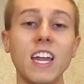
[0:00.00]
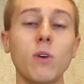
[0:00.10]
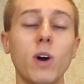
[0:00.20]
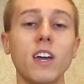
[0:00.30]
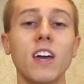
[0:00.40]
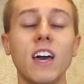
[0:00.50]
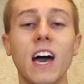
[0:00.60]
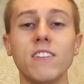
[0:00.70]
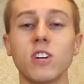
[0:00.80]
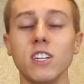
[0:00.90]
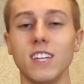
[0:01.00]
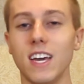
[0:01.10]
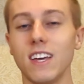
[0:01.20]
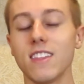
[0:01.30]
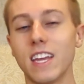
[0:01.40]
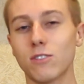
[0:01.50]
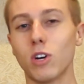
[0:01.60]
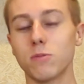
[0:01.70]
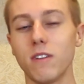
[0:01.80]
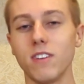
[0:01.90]
Anyway, have a great day. Thanks
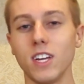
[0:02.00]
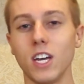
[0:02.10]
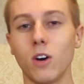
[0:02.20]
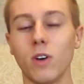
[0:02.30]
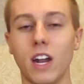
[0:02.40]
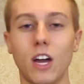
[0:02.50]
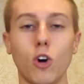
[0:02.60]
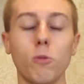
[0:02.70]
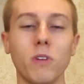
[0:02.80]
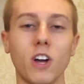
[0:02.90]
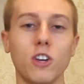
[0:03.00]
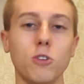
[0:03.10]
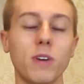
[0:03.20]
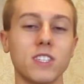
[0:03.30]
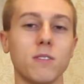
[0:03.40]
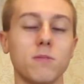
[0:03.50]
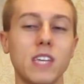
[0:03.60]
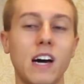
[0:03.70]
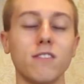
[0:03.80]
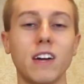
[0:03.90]
for watching my video, and I hope you make some
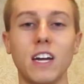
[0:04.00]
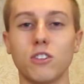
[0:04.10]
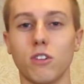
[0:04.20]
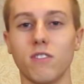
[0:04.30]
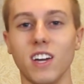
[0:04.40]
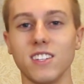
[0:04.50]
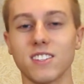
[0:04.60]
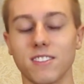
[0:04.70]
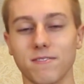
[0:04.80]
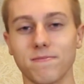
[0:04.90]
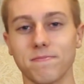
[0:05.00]
sound financial advice.